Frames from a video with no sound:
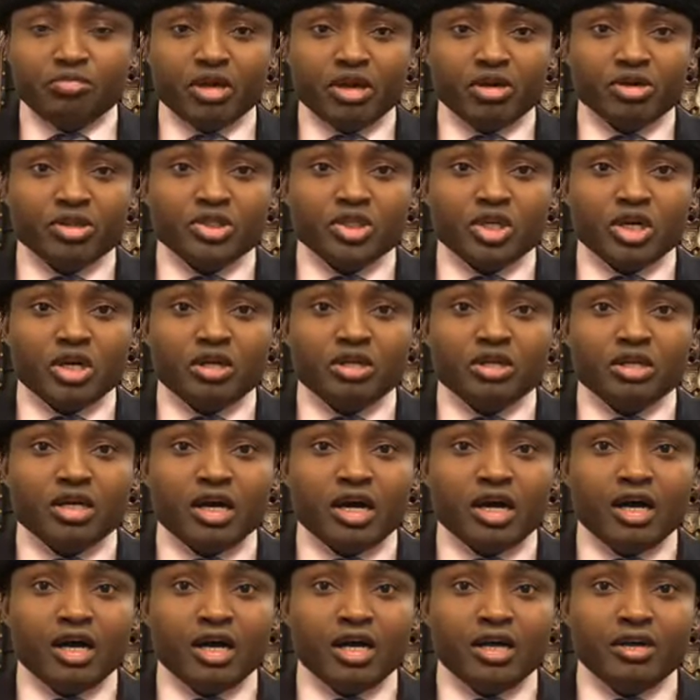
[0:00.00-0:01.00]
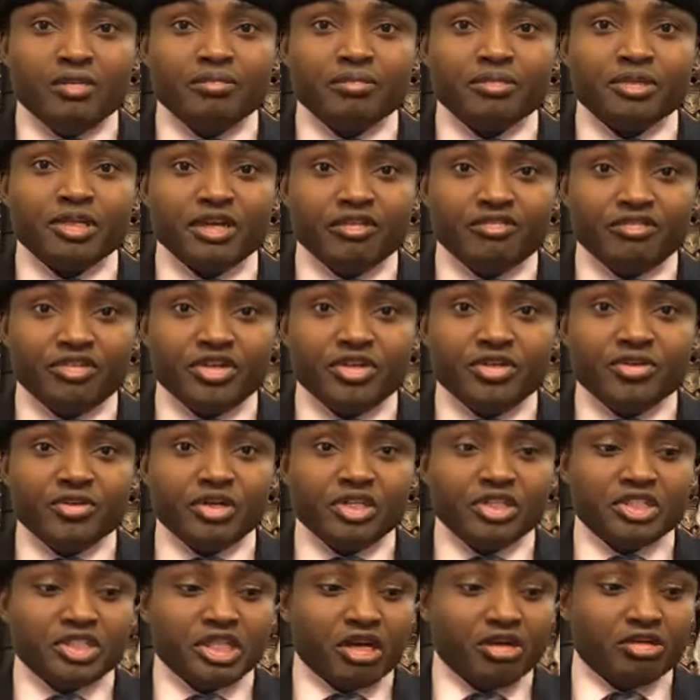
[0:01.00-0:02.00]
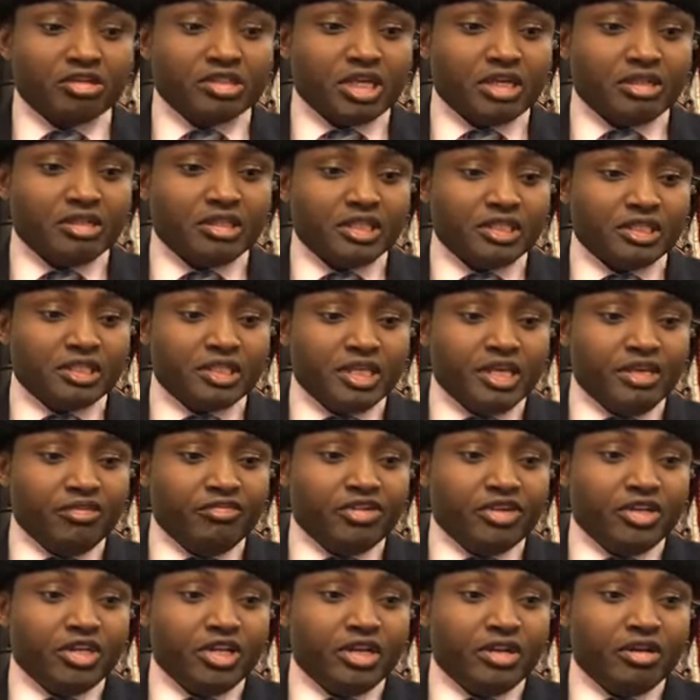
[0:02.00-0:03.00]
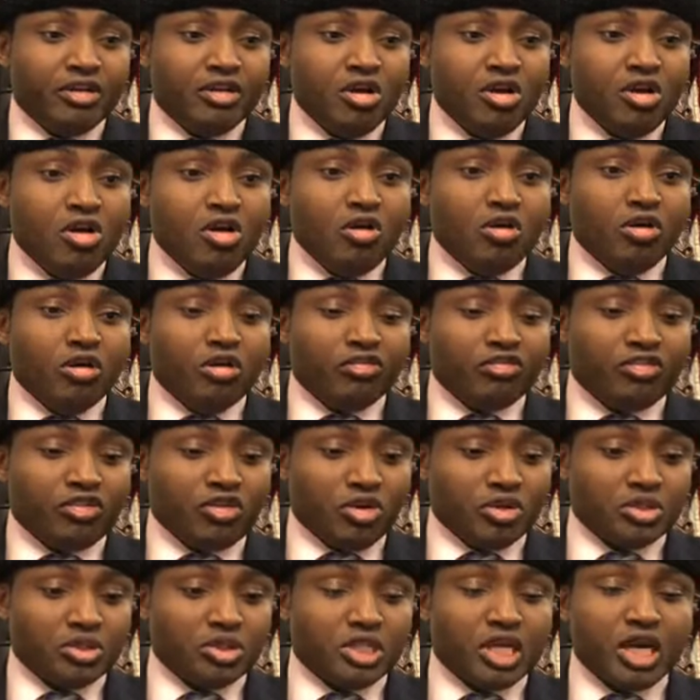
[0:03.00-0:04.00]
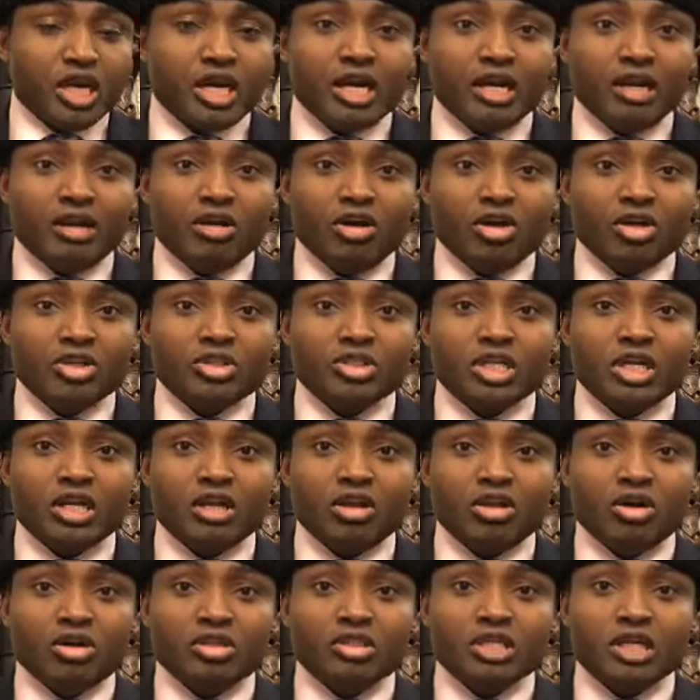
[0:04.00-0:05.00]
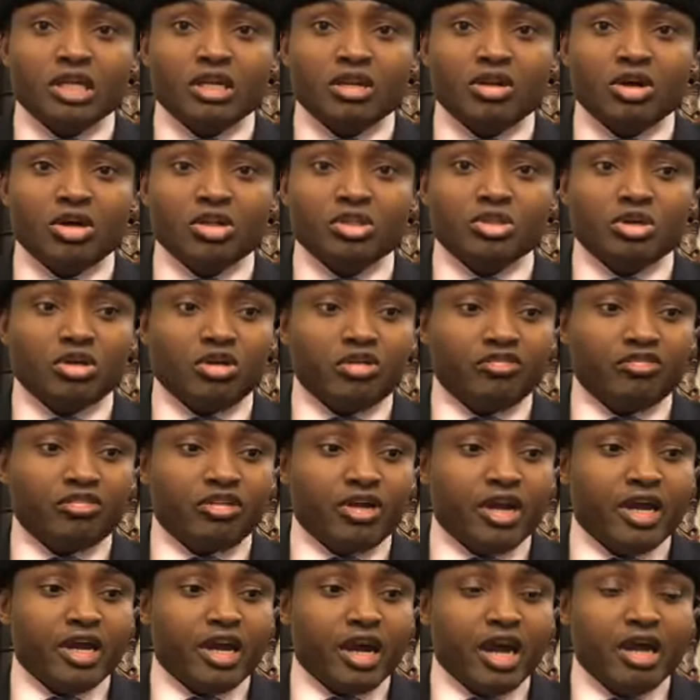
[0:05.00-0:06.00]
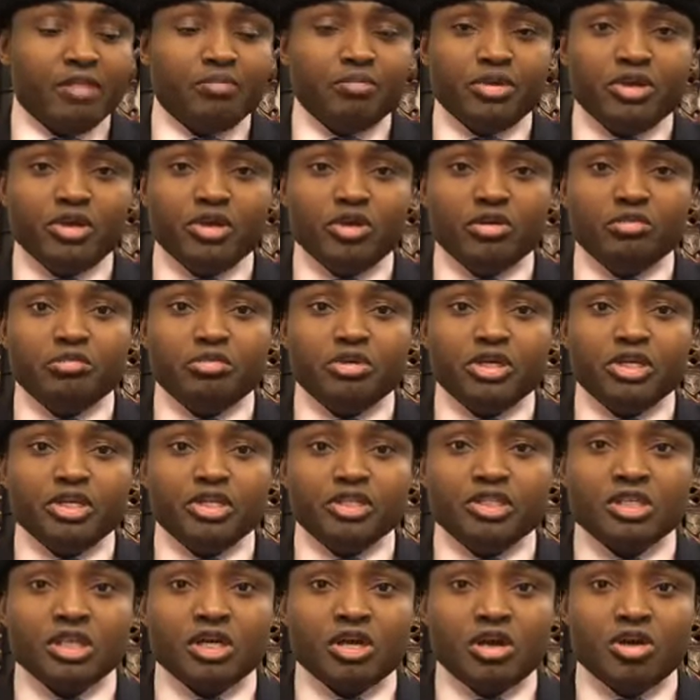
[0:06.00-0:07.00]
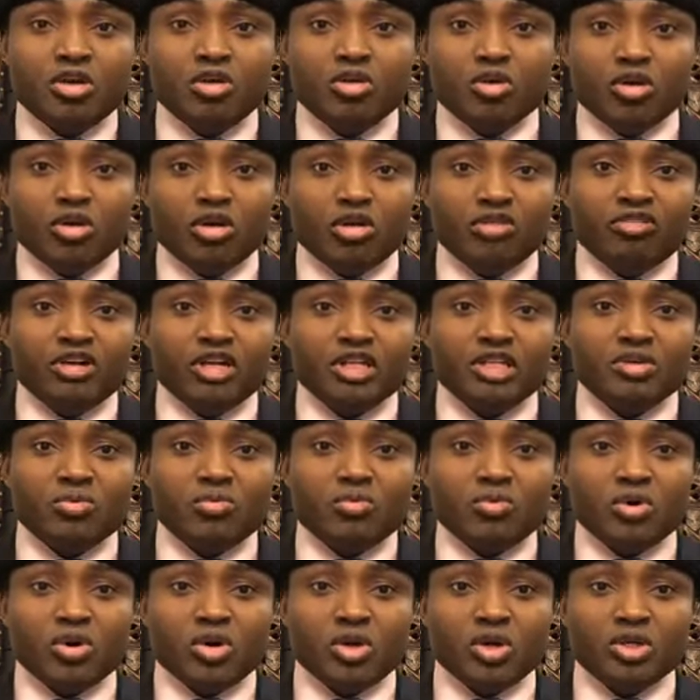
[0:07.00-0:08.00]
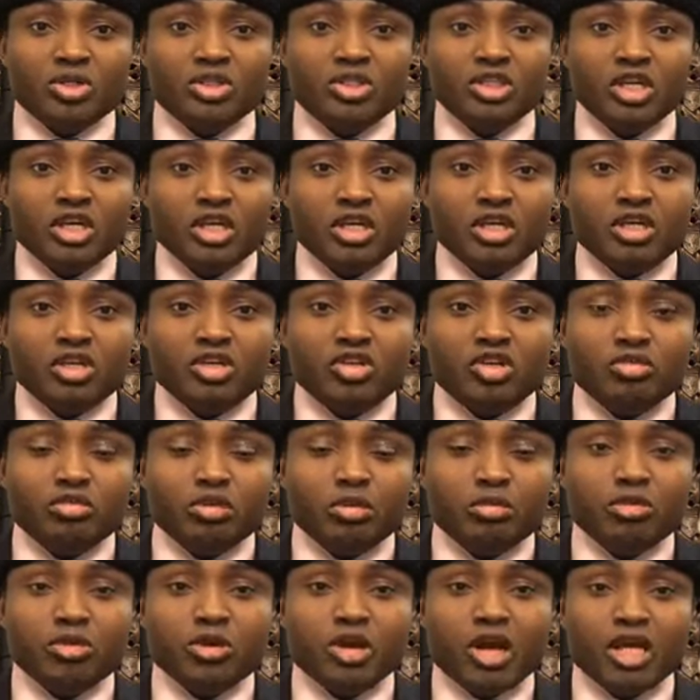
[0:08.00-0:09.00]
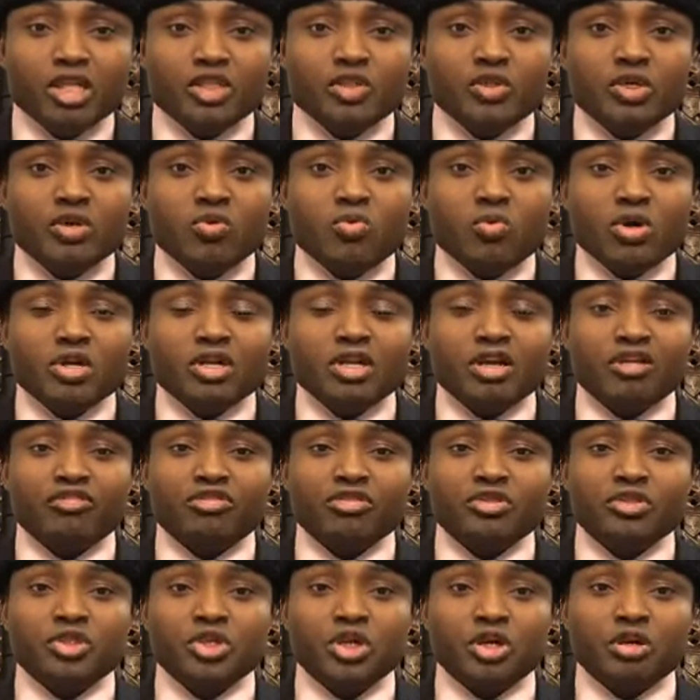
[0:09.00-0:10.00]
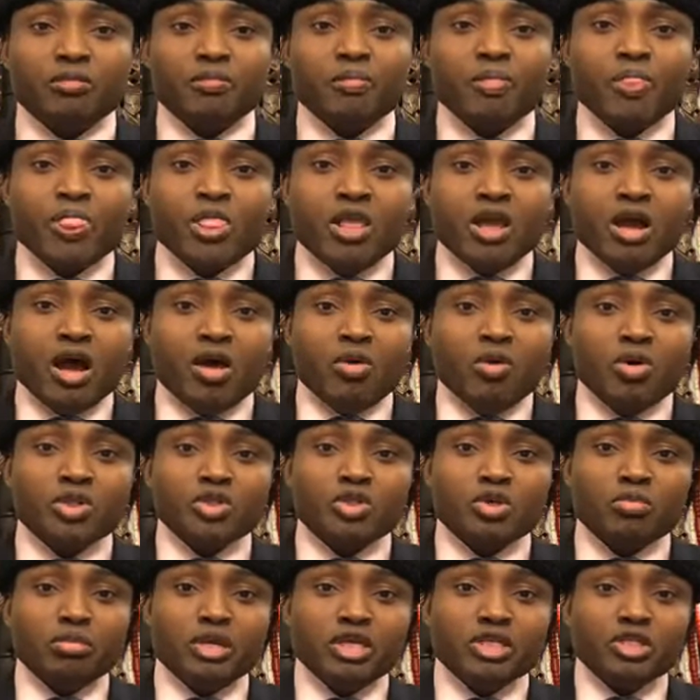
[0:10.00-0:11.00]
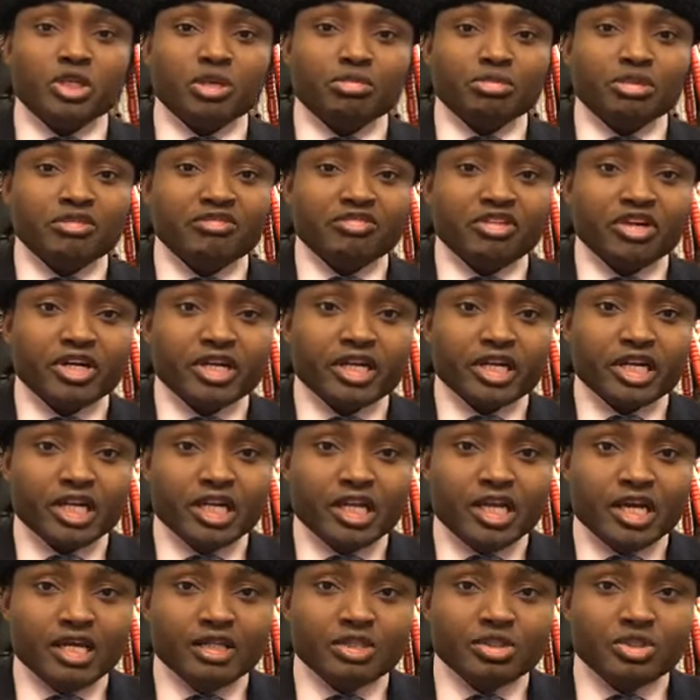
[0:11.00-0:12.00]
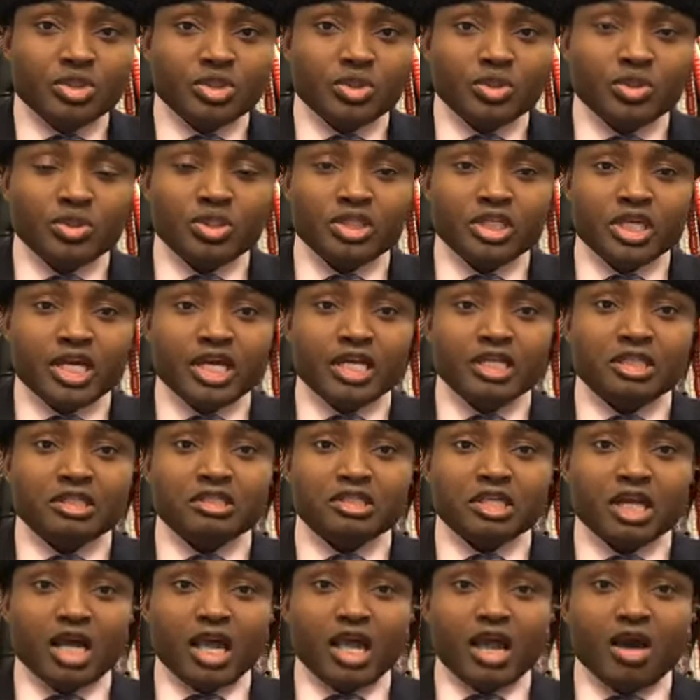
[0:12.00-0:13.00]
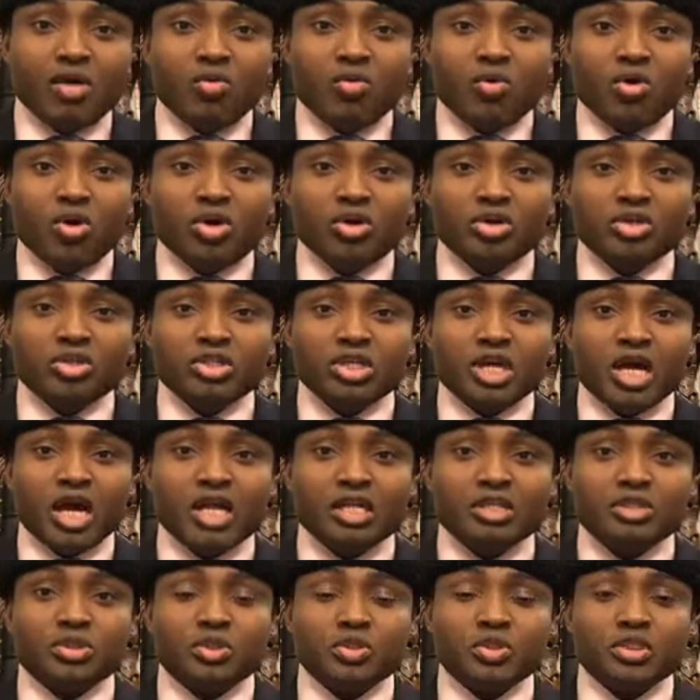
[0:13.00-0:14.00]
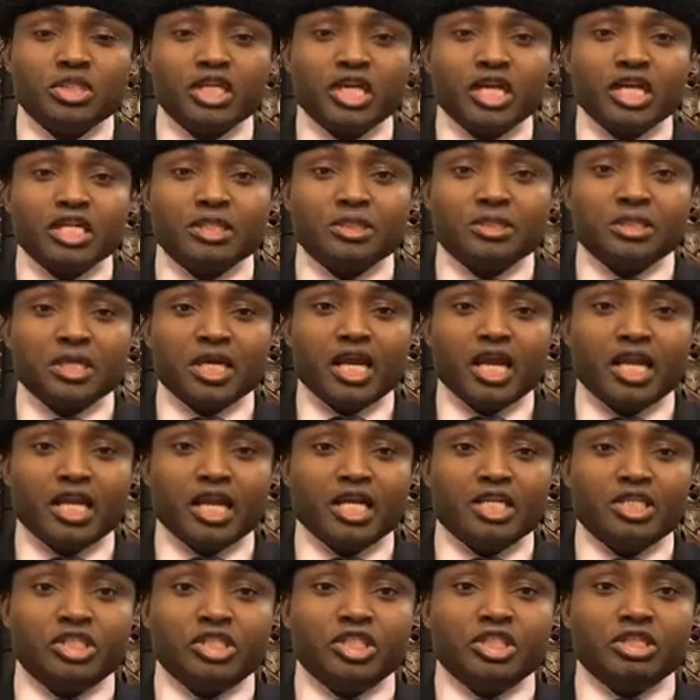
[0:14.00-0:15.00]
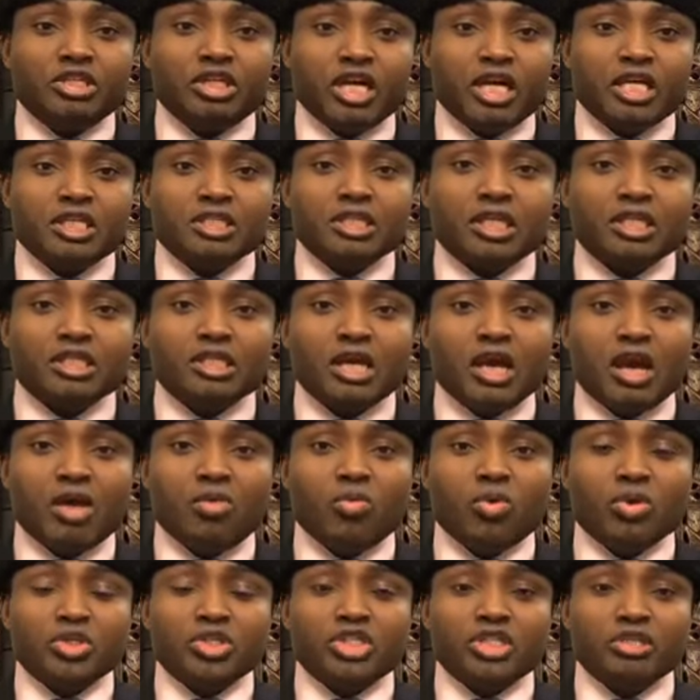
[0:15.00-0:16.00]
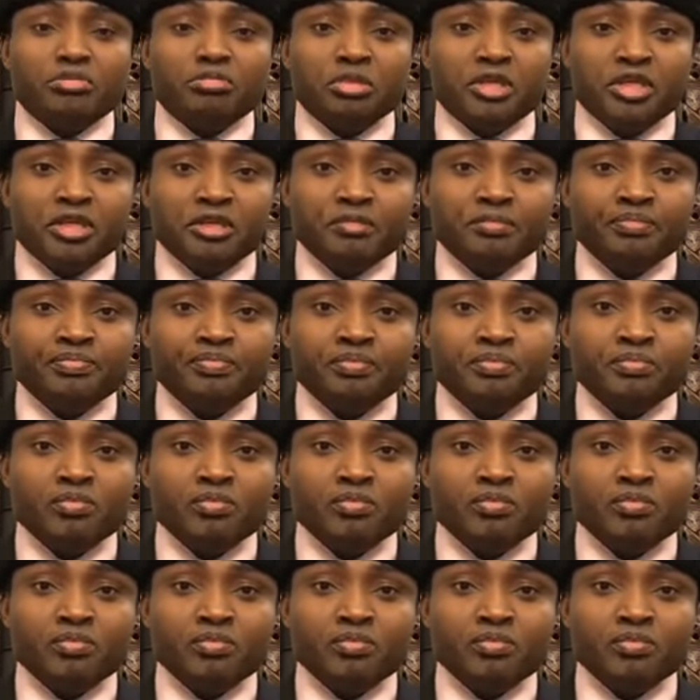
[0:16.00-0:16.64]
Belgium, I'm giving you a shout out this evening. Of course, there are a lot of IPOBs all over the world. You people are doing a wonderful job. I want to make something very clear to the entire world and to the entire Nigerians that are watching me.